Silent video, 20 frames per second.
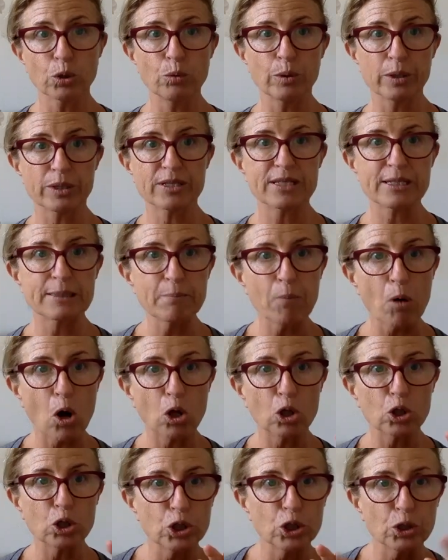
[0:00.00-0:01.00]
with
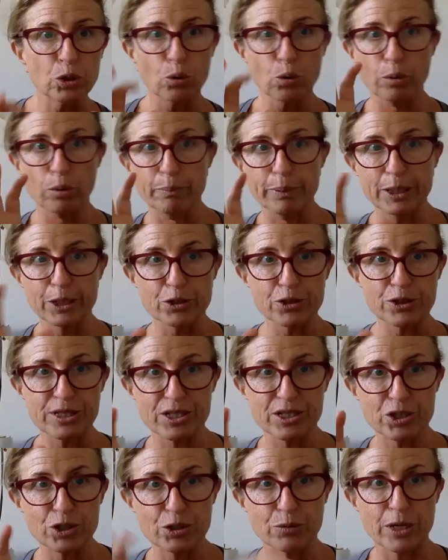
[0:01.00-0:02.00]
smaller or bigger
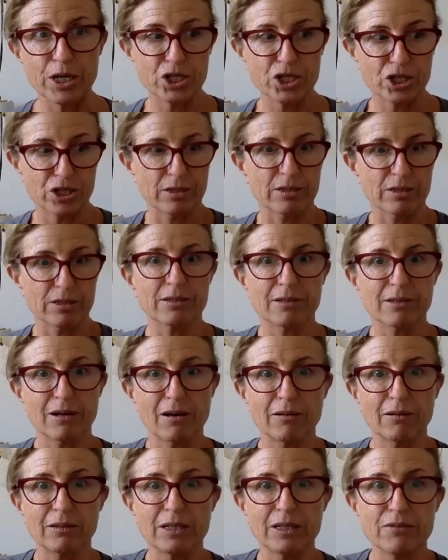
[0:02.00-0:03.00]
situations, and
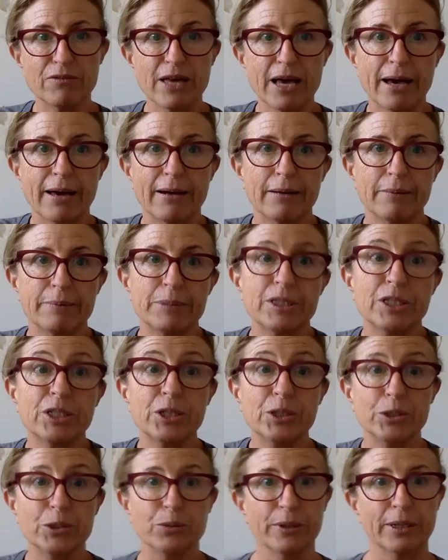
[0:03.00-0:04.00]
I'll leave that up to
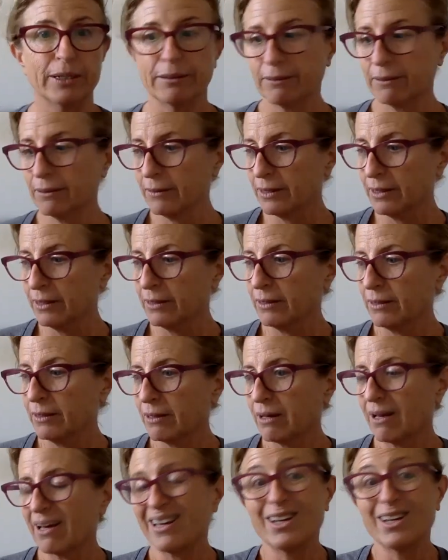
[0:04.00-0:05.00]
you. And
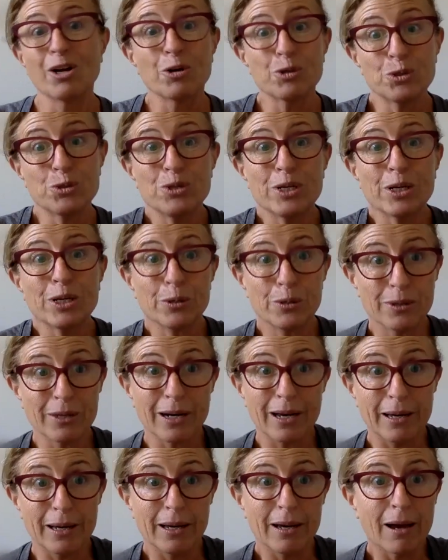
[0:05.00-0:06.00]
I can also tell you that
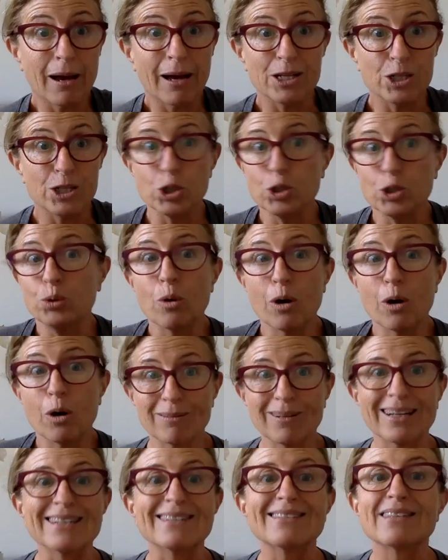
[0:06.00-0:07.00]
I do
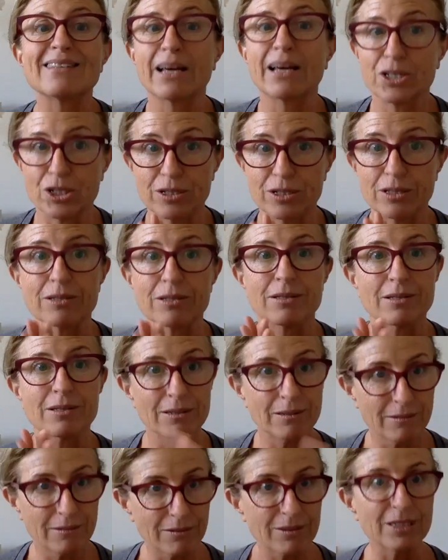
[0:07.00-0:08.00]
online
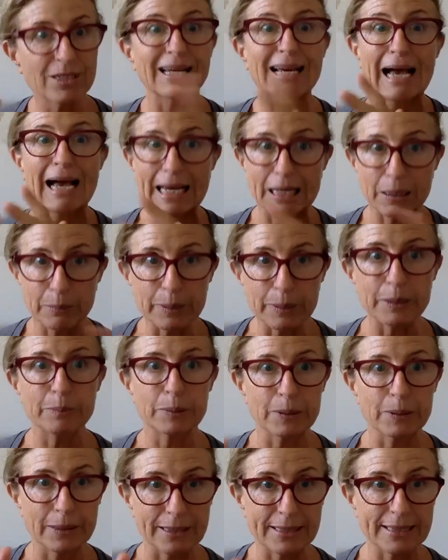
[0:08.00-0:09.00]
sessions to guide
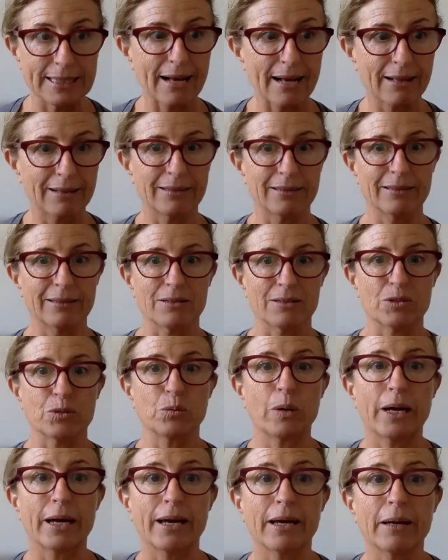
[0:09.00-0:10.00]
people exactly in this
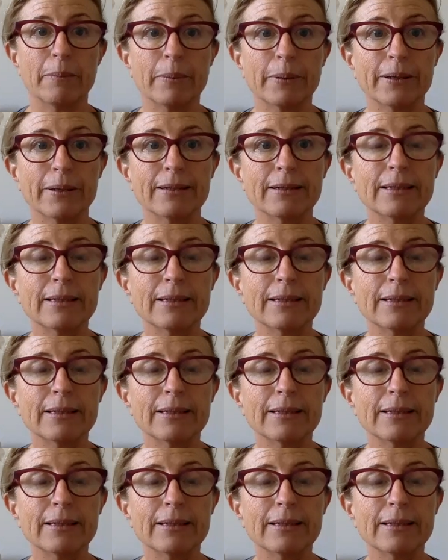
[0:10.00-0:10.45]
way. But